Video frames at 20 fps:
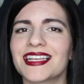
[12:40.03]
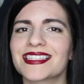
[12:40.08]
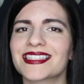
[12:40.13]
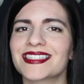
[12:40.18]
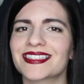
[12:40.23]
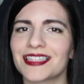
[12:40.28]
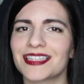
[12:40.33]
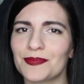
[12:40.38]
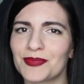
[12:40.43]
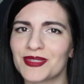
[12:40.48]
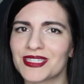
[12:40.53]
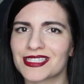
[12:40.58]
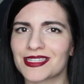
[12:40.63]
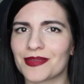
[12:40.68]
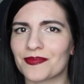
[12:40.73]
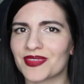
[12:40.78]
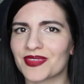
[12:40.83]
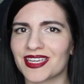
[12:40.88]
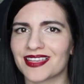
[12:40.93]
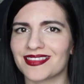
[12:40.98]
Sleep is
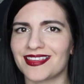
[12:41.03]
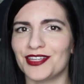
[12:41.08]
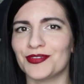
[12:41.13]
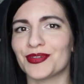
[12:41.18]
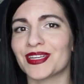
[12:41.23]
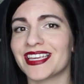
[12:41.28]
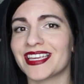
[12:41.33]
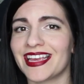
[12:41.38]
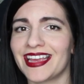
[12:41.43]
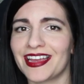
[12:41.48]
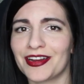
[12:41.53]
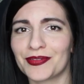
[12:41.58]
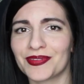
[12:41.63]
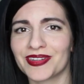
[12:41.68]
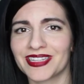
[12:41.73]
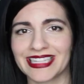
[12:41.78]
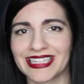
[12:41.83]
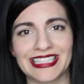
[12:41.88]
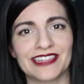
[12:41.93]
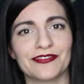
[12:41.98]
something that you can't
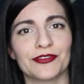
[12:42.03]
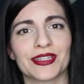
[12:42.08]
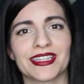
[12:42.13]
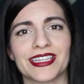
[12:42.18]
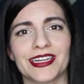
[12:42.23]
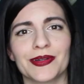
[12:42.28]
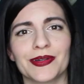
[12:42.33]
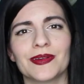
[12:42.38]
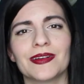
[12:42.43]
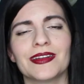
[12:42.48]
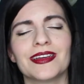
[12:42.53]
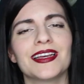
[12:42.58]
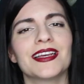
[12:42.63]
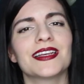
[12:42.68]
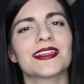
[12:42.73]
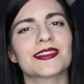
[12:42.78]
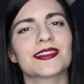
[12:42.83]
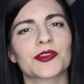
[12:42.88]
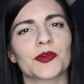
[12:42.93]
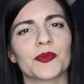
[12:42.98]
really live without,
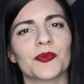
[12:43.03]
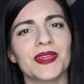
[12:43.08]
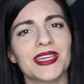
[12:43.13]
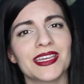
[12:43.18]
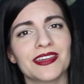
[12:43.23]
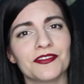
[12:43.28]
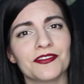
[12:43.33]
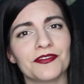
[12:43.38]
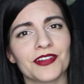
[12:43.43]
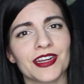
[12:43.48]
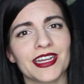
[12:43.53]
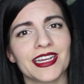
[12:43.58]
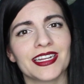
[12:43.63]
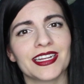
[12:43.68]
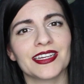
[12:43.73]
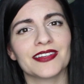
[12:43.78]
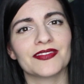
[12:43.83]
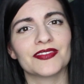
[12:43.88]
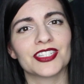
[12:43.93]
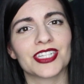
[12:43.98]
so being afraid
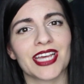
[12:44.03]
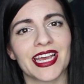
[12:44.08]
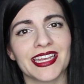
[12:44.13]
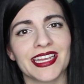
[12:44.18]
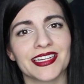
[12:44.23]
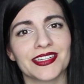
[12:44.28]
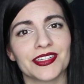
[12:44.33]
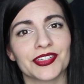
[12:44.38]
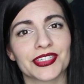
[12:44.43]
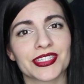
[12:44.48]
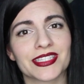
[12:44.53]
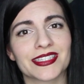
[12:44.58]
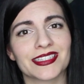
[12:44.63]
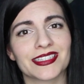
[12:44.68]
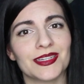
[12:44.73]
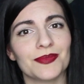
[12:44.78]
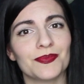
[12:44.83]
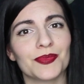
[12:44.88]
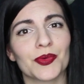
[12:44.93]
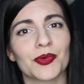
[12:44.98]
of dying in your
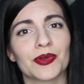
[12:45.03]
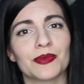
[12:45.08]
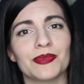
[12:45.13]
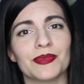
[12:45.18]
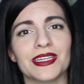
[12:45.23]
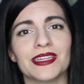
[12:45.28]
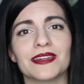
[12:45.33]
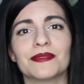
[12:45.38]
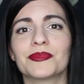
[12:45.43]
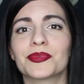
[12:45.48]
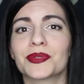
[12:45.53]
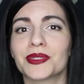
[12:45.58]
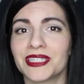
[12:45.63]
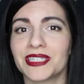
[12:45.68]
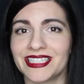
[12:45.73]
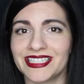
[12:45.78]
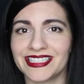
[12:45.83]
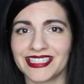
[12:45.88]
sleep would be pretty